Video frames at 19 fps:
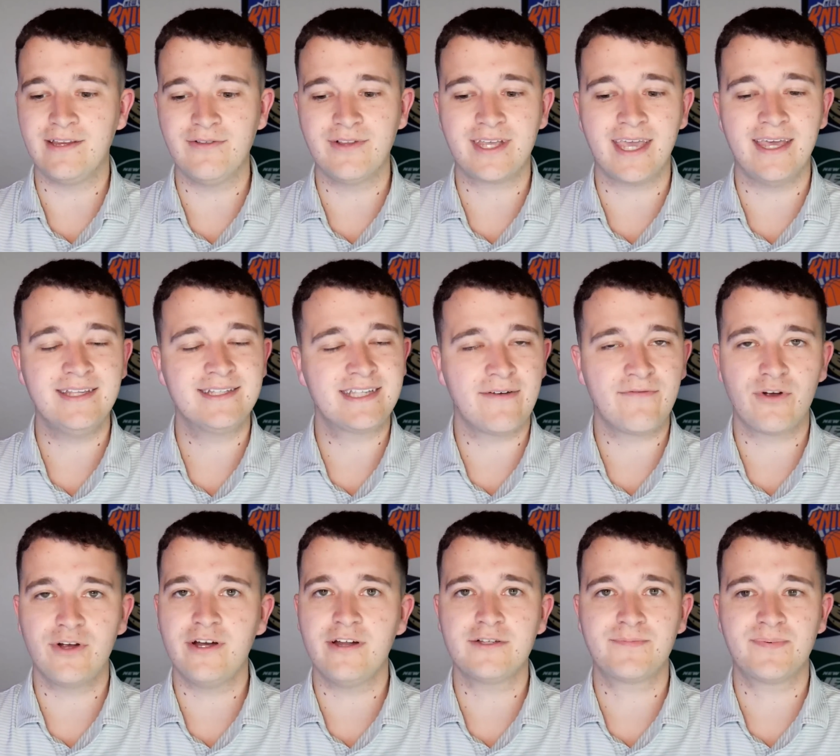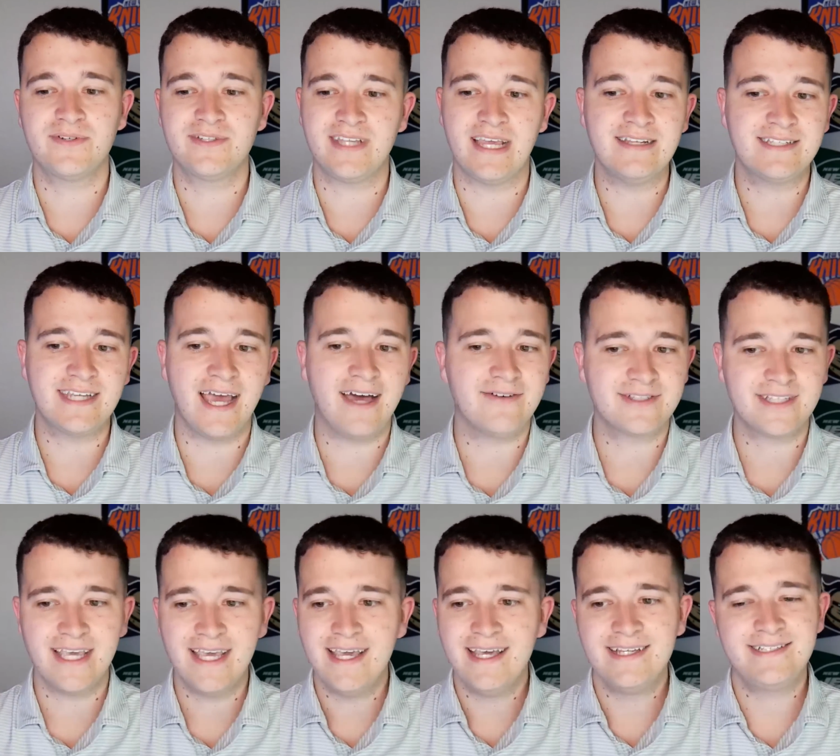And you look at Severino Marino's
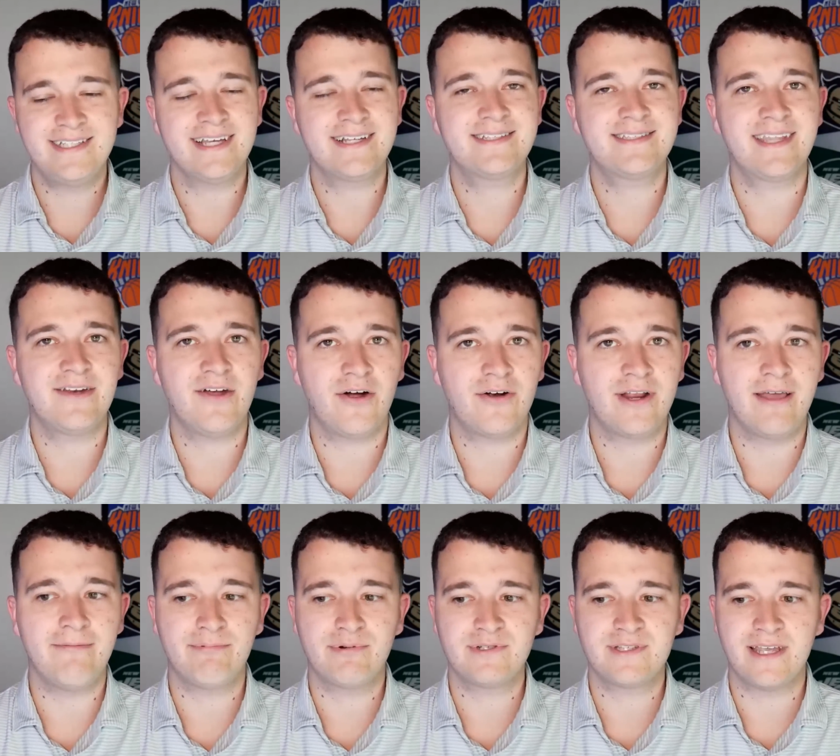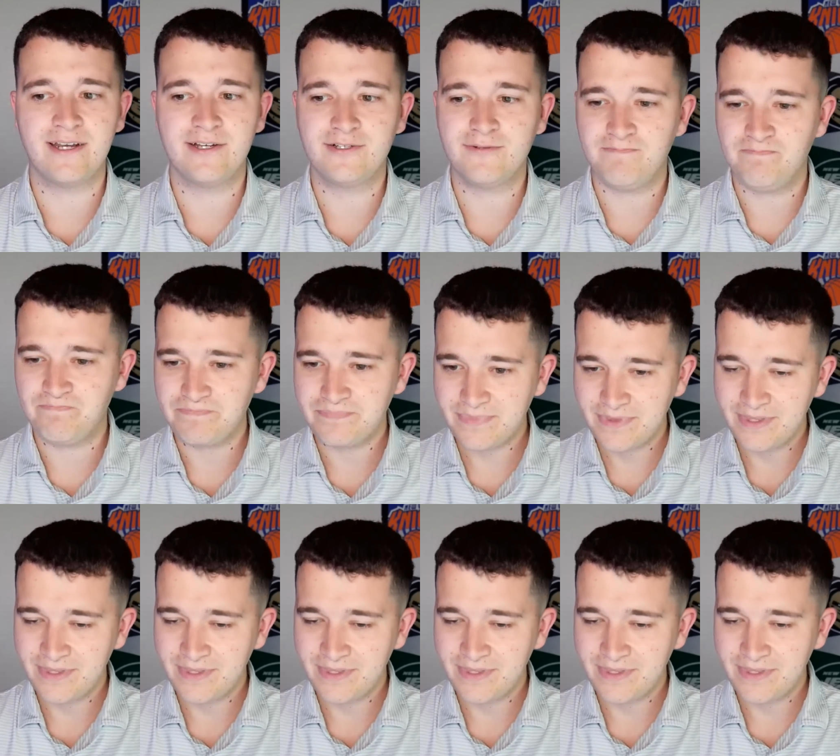percentiles, sixth in hard hit percentage,